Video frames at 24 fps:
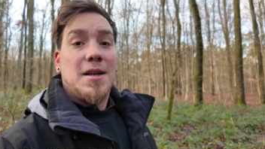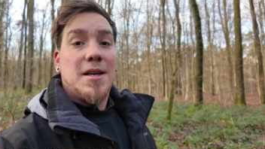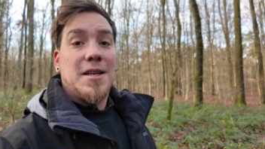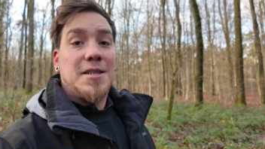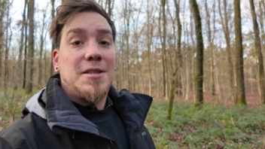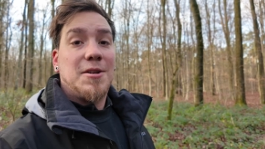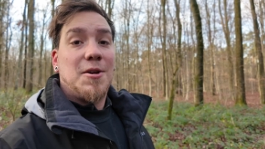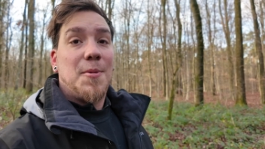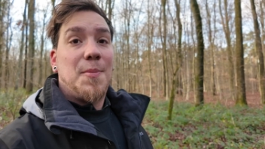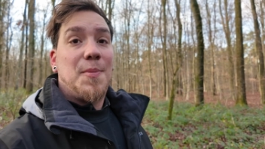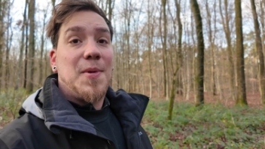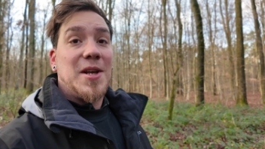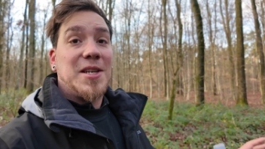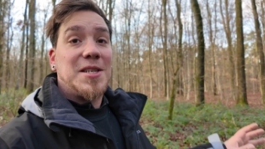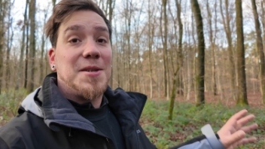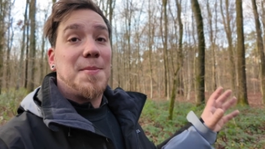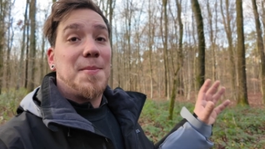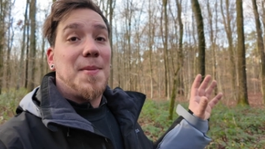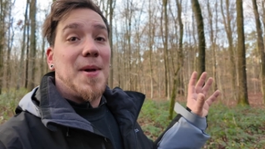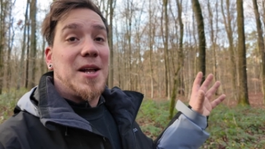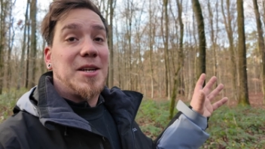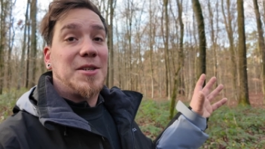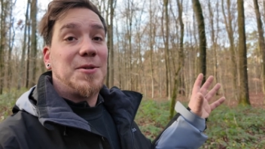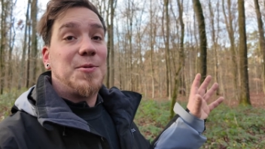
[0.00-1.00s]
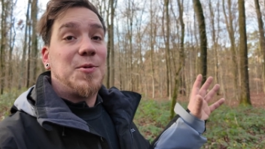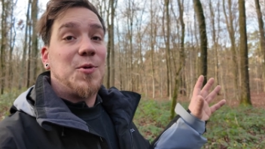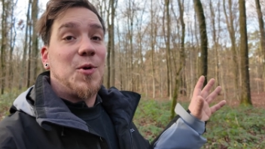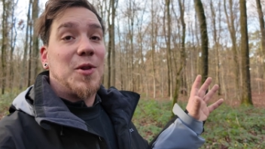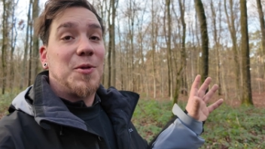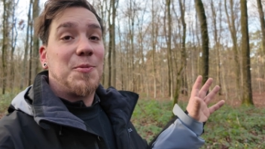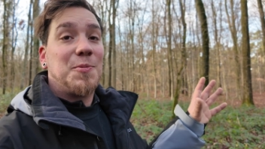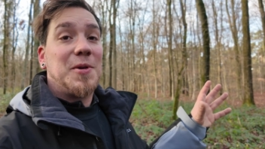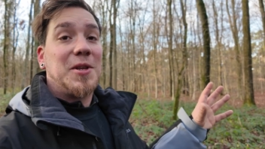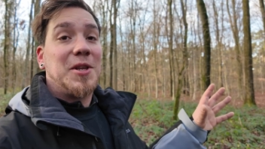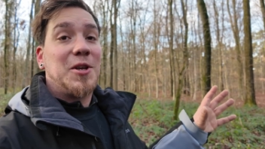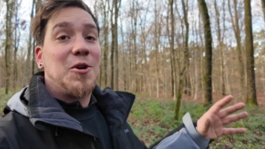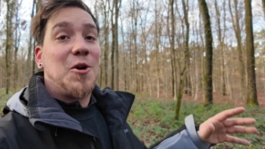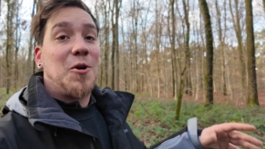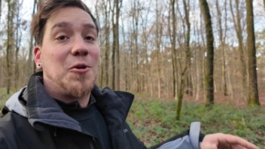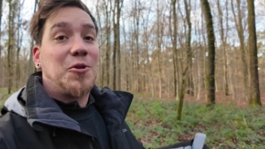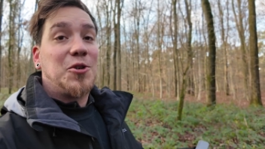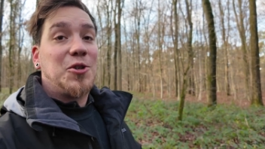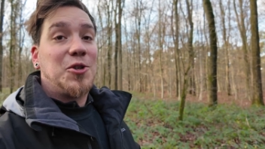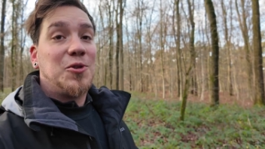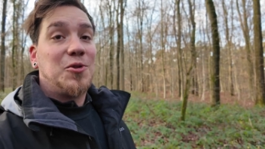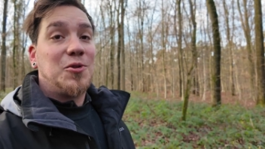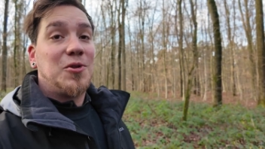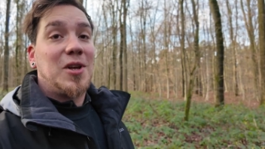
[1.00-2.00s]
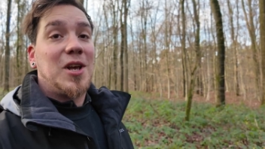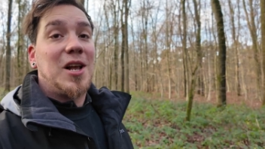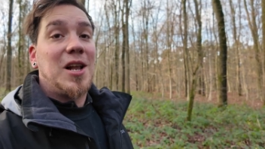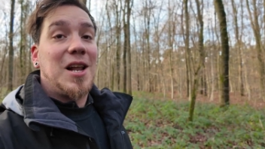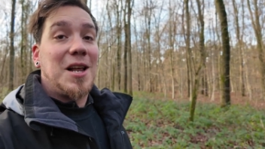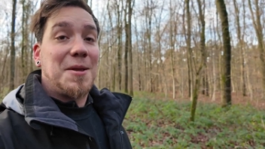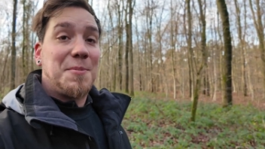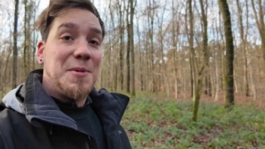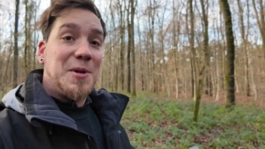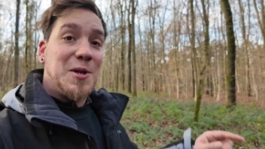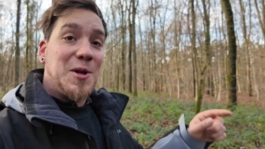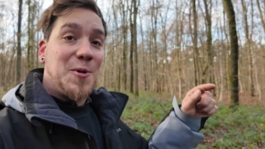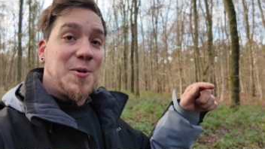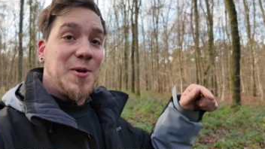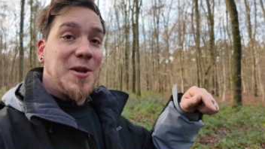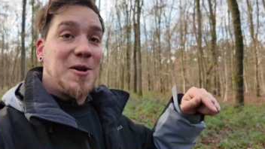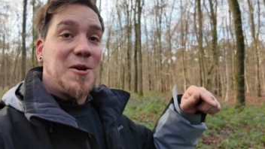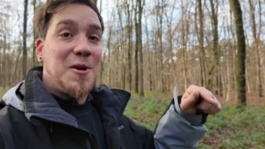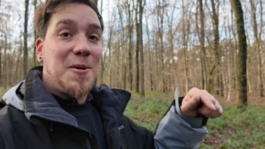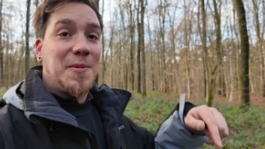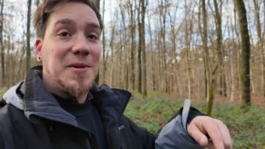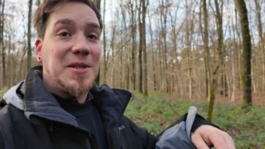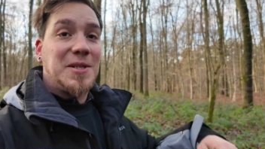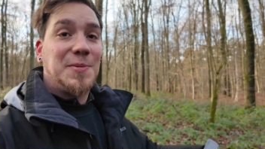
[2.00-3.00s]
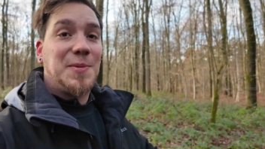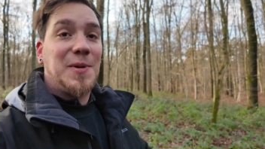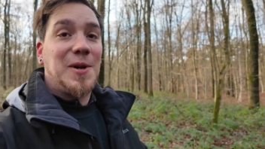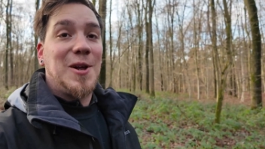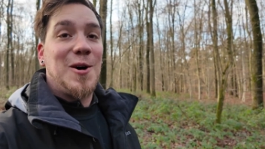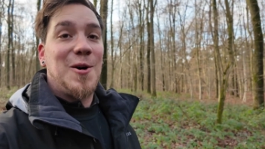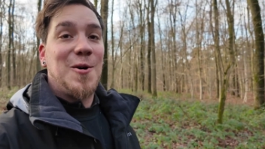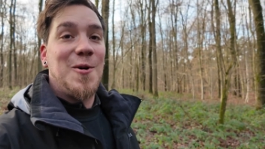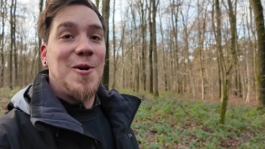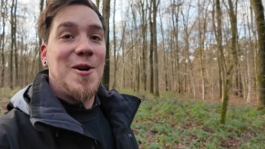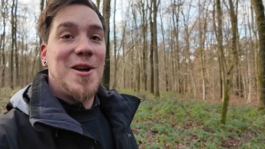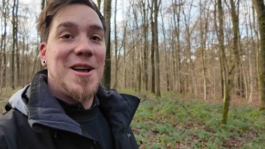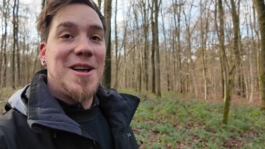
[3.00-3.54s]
Is there a place in Belgium you want me to go shoot? Let me know in the comments below.